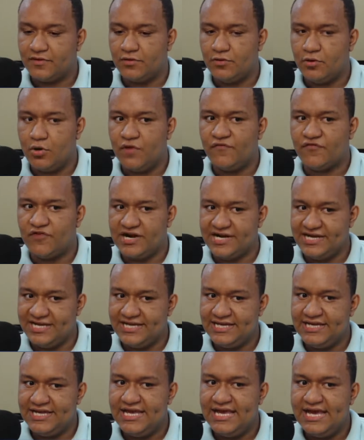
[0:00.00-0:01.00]
On
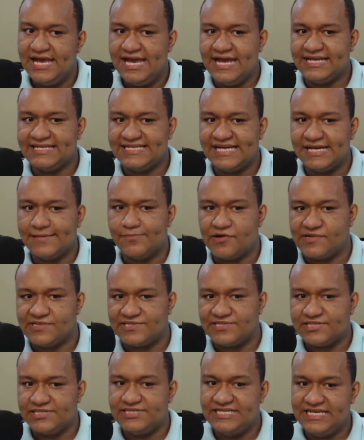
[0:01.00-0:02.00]
Friday, a
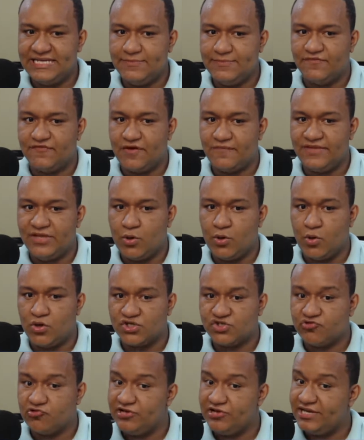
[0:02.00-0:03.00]
10-person team from the
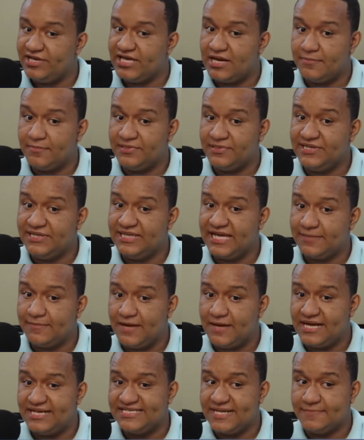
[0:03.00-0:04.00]
Australian company led
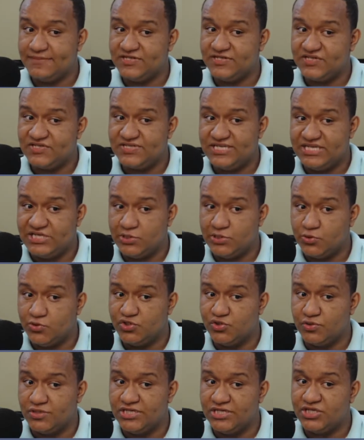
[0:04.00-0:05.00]
by Deputy CEO
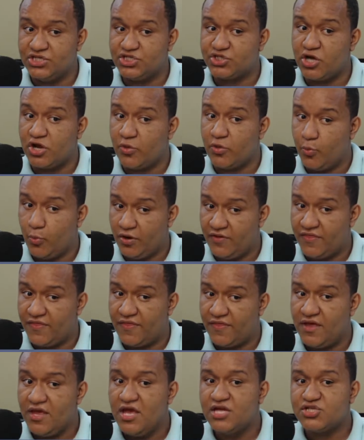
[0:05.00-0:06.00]
Julie Shuttleworth
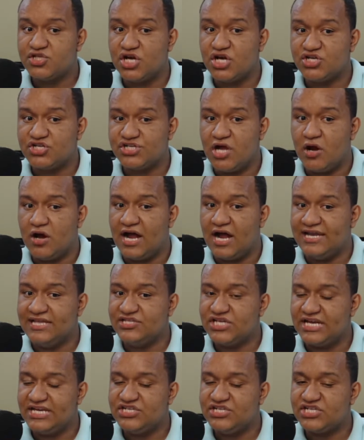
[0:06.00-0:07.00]
touched down at the
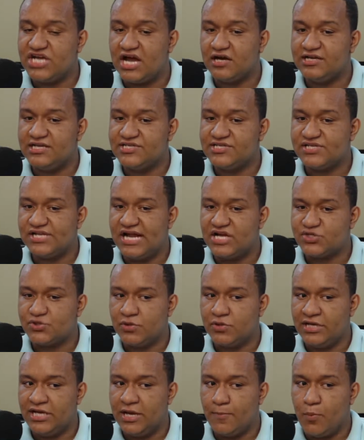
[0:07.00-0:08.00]
Cheddi Jagan International
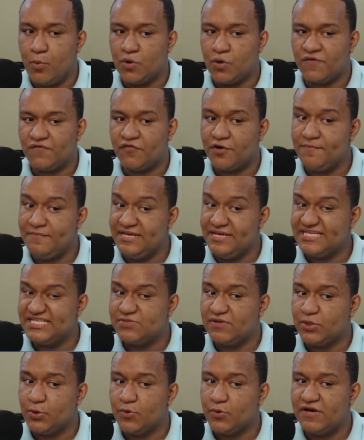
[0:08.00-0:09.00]
Airport for a meeting
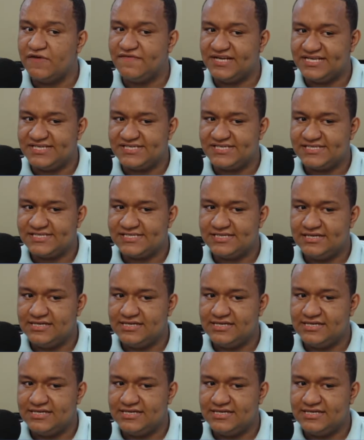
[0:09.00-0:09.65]
with GoInvest.